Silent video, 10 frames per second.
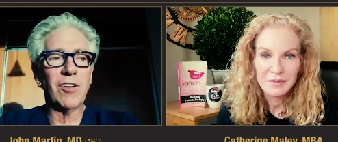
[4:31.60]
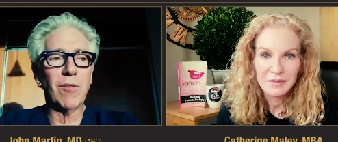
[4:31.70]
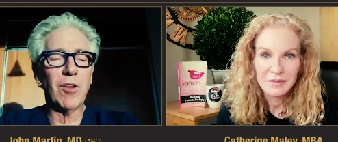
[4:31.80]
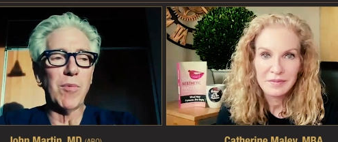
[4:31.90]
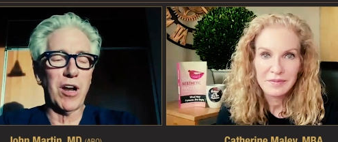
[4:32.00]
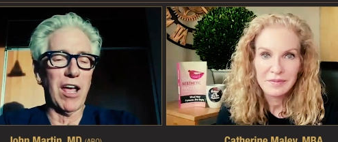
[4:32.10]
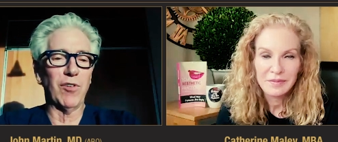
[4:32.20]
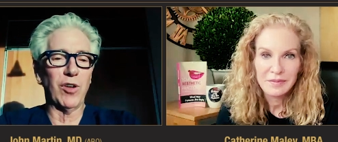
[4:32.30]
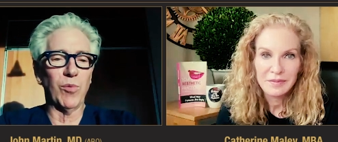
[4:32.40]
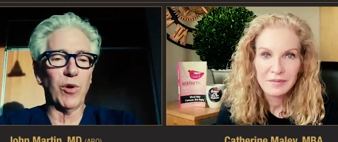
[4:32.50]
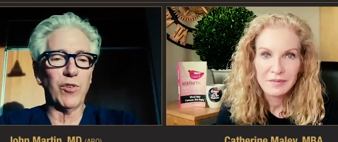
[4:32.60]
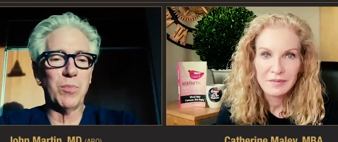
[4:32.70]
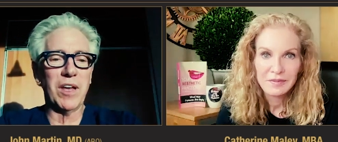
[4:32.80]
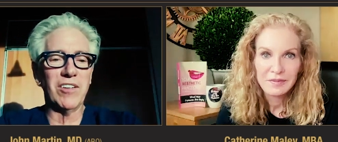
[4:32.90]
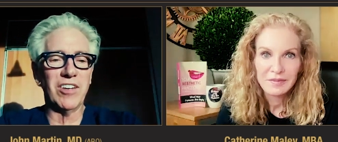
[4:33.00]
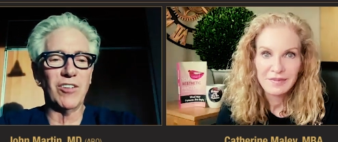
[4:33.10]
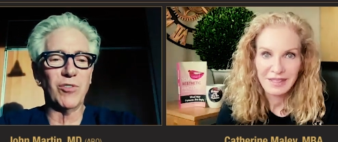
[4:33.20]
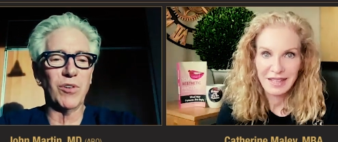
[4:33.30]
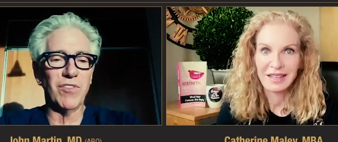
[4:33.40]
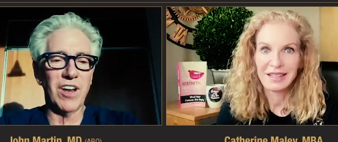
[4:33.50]
Speaker 1: there's something about having your own space
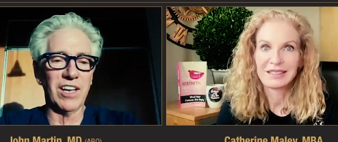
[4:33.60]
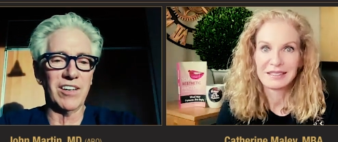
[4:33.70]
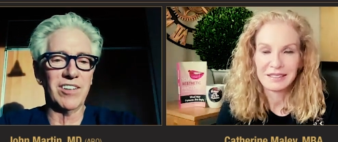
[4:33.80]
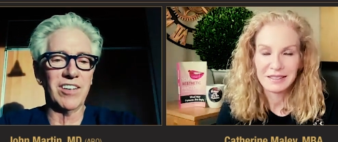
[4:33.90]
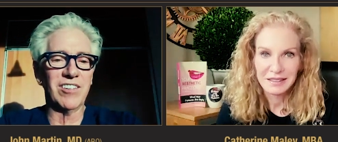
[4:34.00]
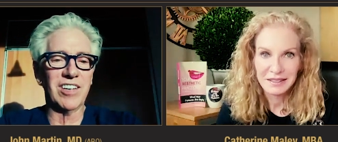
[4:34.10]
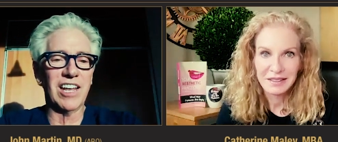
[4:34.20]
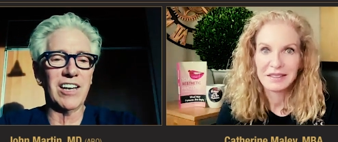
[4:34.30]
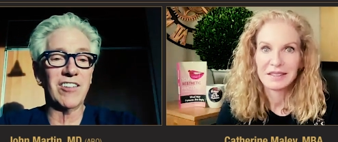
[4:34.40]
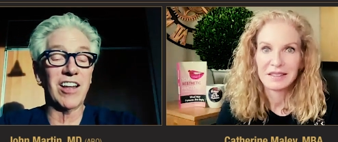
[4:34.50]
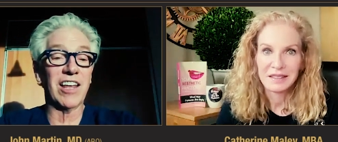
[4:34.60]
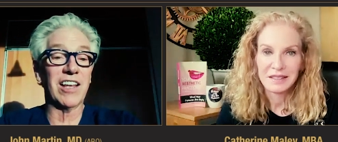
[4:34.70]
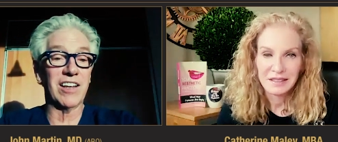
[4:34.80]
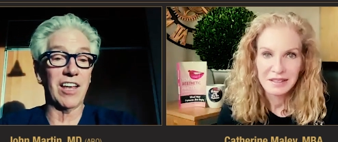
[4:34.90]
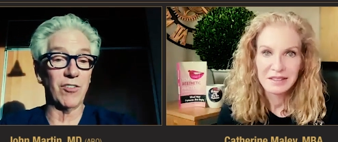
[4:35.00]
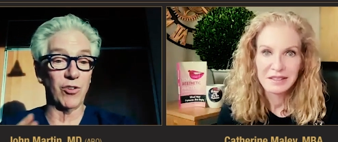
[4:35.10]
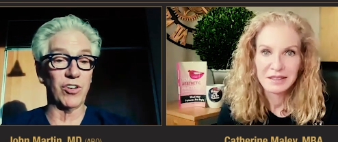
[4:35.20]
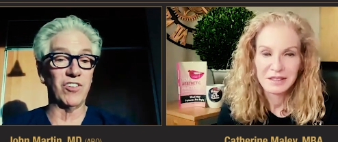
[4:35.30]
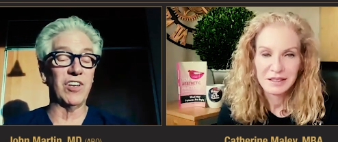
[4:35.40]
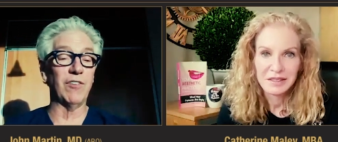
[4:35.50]
that's sort of nice. It's like, as
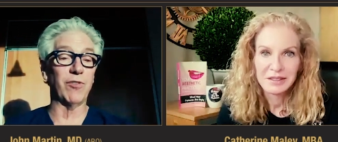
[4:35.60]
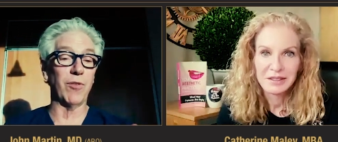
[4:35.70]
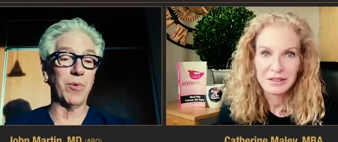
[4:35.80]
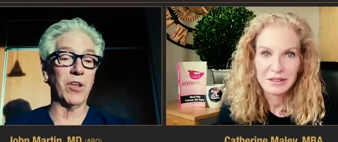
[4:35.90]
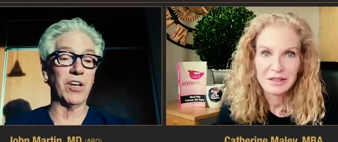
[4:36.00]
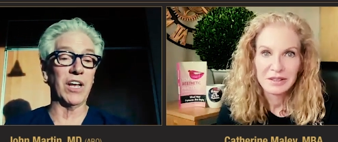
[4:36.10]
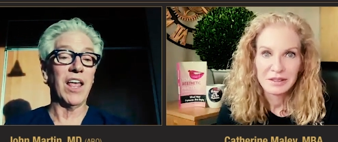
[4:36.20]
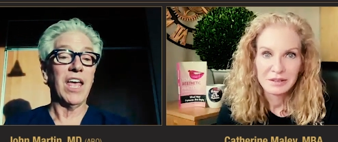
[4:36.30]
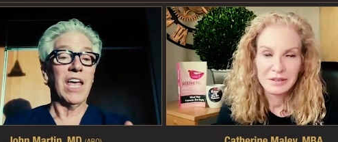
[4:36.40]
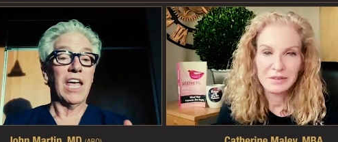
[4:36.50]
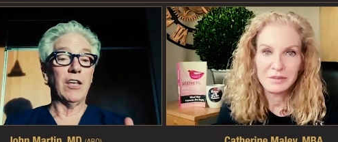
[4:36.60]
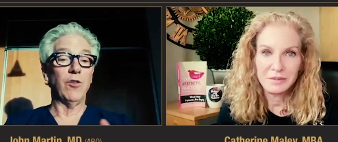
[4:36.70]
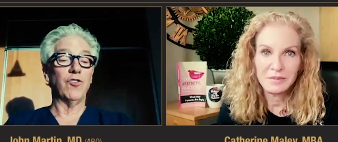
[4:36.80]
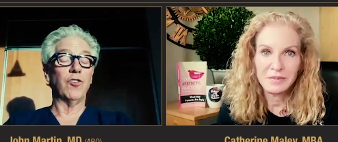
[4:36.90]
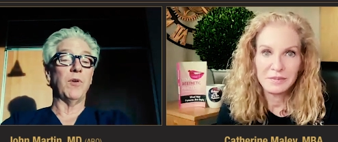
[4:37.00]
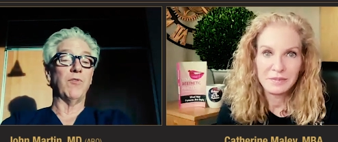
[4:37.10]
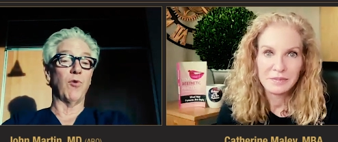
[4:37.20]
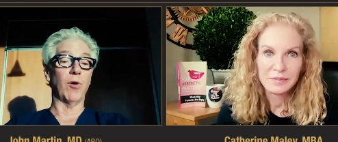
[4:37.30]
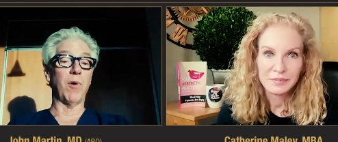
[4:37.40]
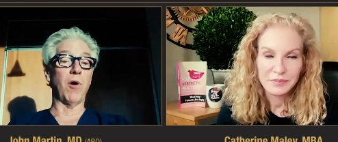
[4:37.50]
you could see from the building, it used to be
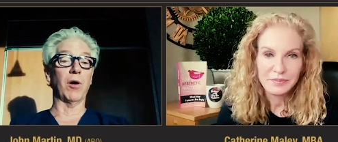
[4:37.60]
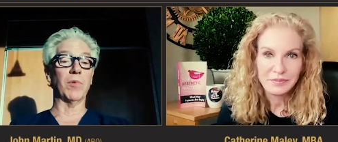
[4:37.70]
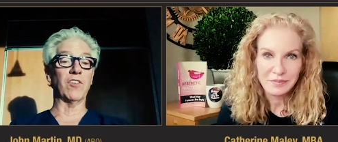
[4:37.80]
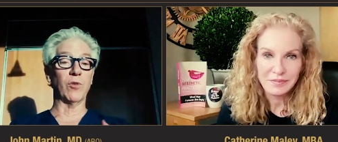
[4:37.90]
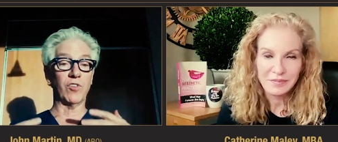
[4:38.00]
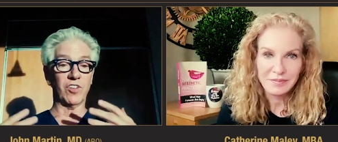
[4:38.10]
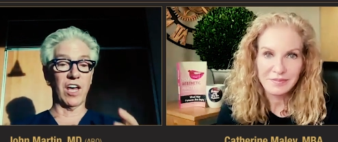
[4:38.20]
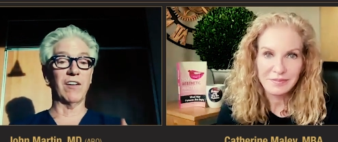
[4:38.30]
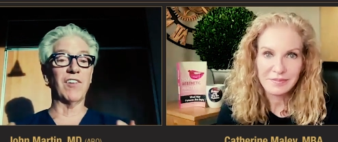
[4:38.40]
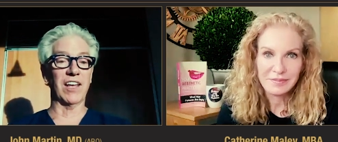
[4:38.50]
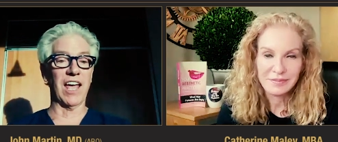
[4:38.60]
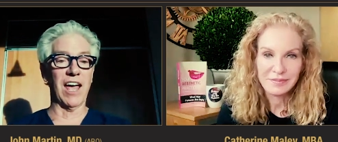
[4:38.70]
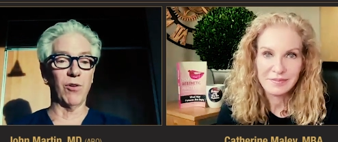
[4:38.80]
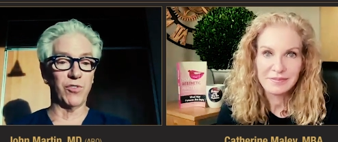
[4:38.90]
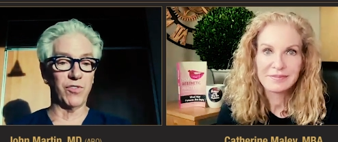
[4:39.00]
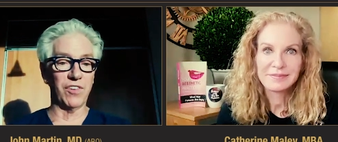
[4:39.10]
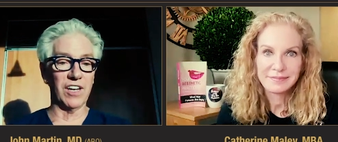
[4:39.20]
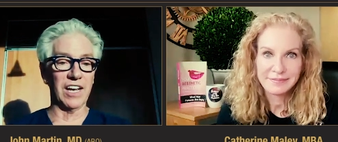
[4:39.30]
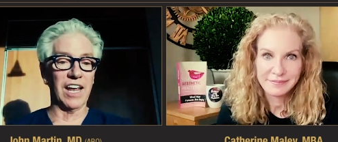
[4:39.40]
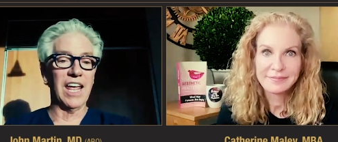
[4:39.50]
4 apartments. So it's kind of like a house
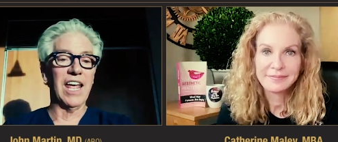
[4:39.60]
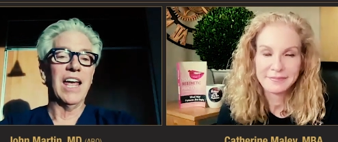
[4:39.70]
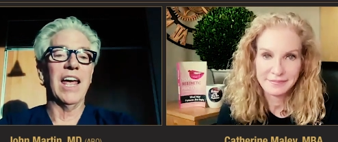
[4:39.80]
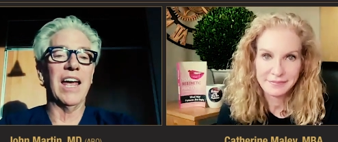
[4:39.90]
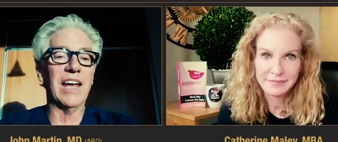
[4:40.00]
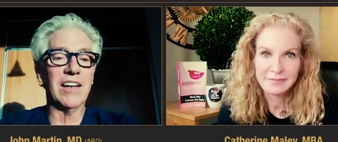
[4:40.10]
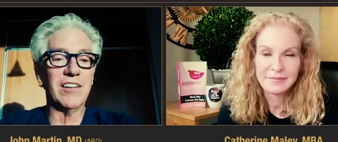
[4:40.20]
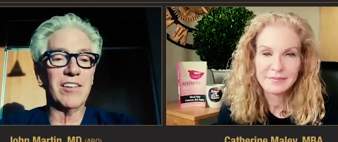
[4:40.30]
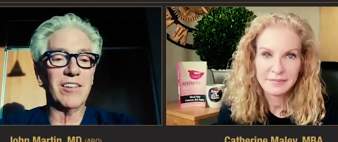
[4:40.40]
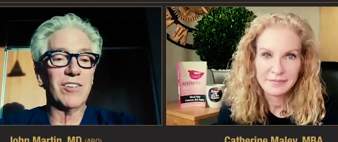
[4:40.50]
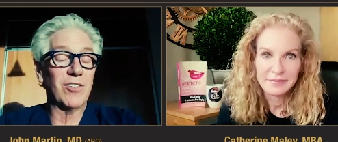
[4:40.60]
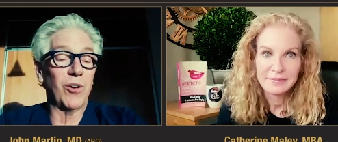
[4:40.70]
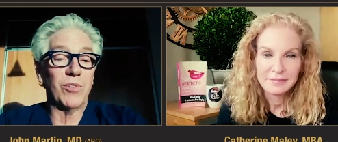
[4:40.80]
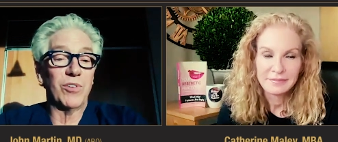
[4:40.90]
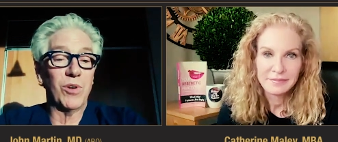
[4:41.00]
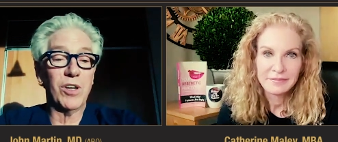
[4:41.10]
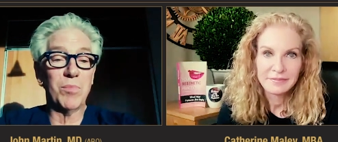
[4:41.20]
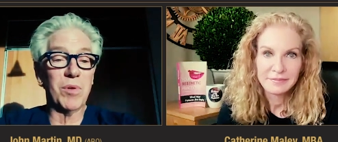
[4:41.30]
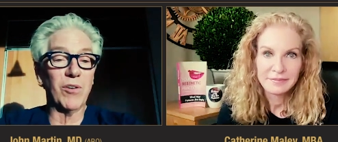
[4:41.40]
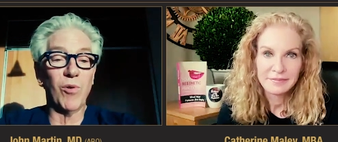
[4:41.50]
feeling. And so it's
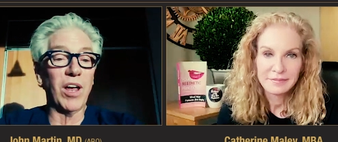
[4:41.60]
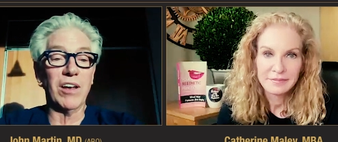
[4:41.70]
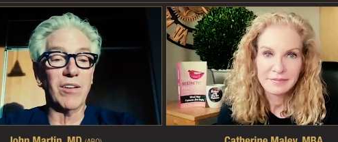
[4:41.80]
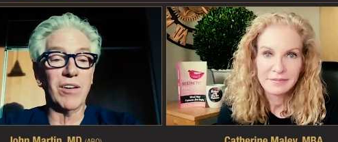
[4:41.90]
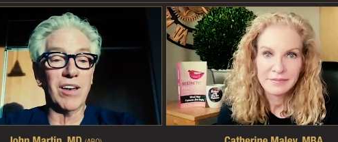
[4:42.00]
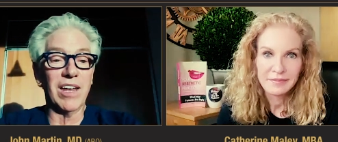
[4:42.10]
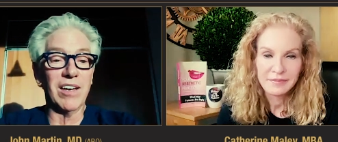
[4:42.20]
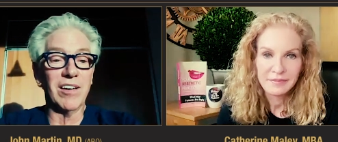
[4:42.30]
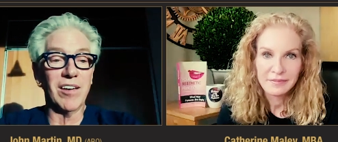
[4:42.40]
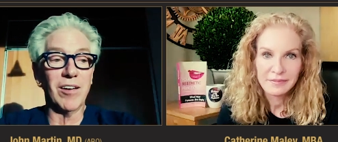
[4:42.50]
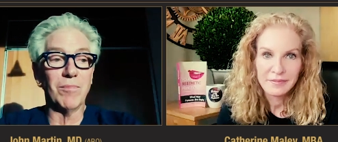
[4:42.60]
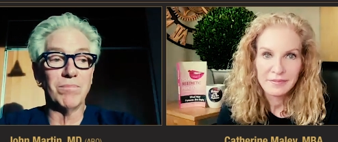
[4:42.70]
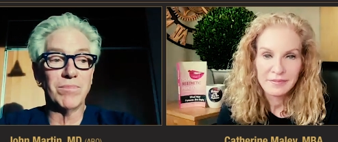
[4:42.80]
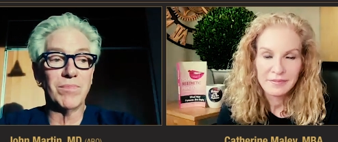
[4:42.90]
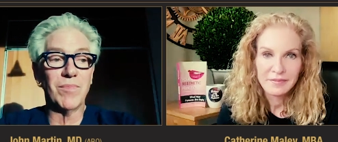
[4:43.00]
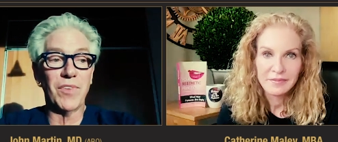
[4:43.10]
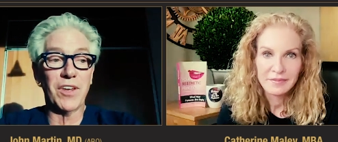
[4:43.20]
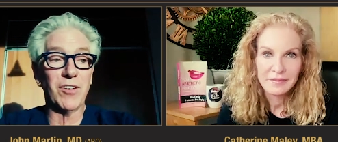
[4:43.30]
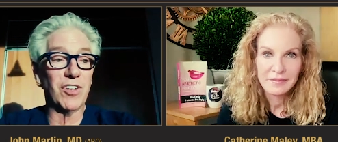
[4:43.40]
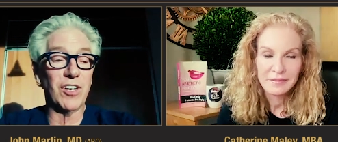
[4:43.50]
really been great. And
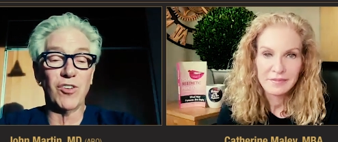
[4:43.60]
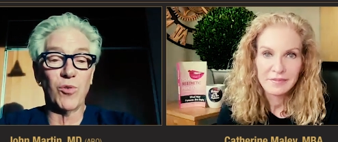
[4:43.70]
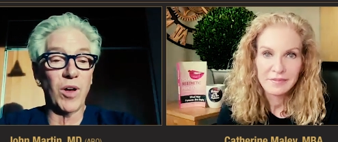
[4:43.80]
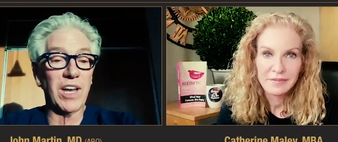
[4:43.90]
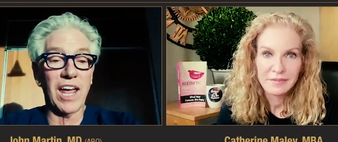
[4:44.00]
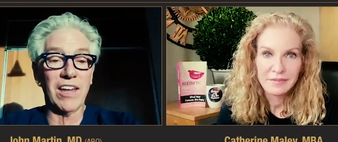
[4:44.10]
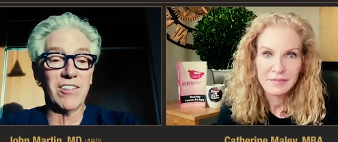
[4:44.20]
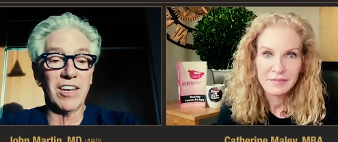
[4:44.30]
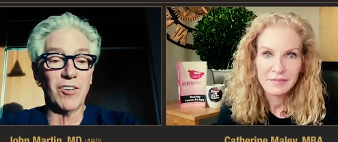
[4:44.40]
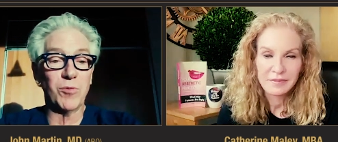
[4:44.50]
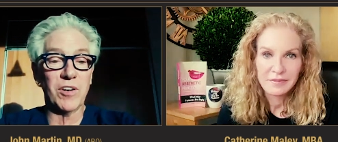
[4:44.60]
like you said, it's a great asset,